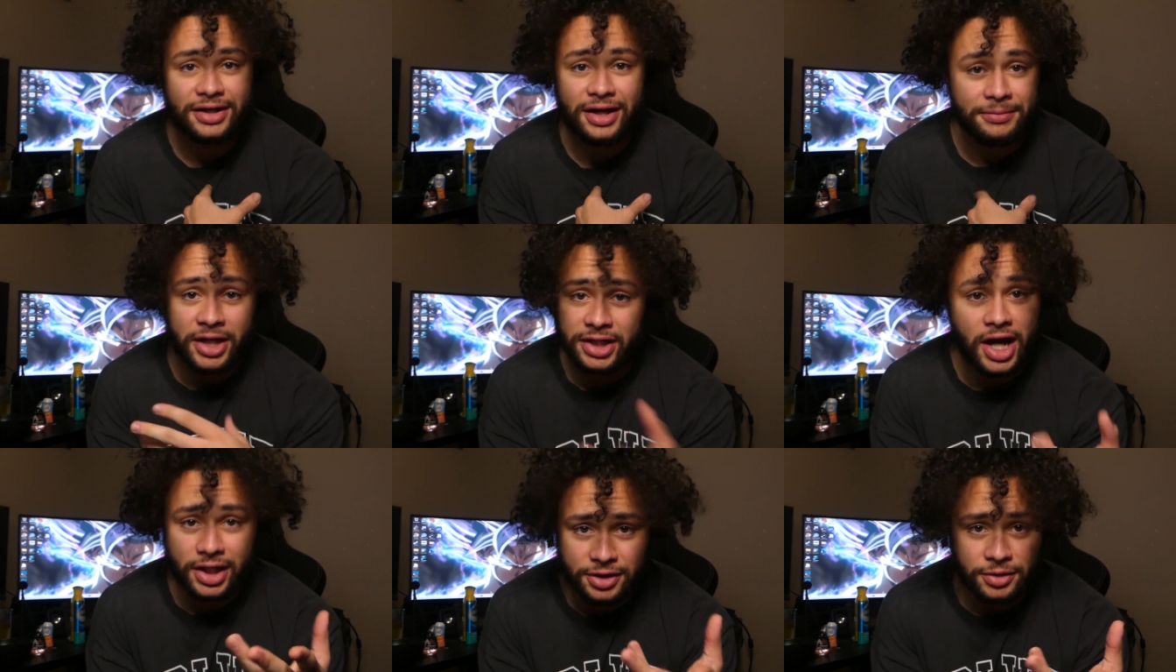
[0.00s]
I'm not a
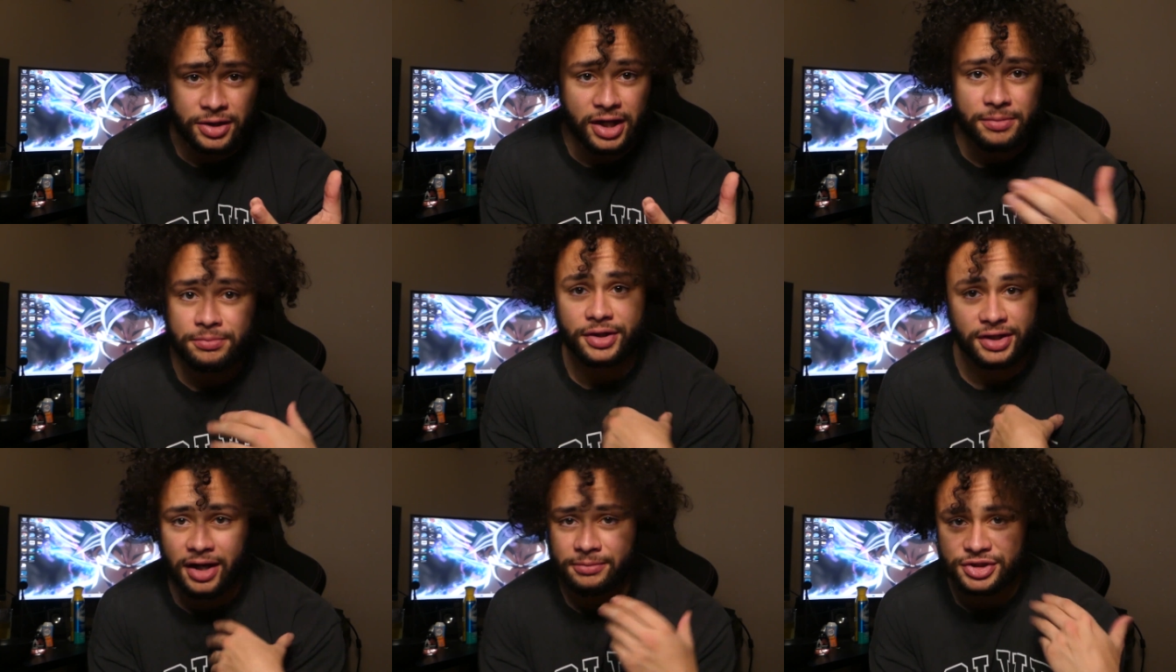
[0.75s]
doctor, okay?
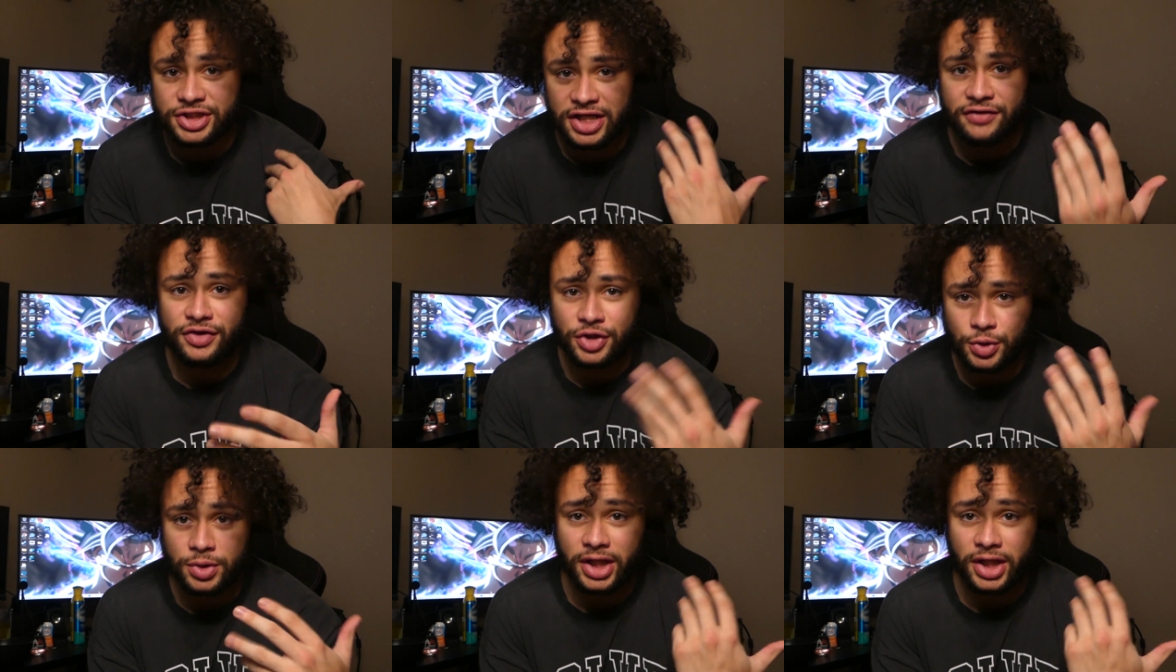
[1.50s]
But I'm just giving you,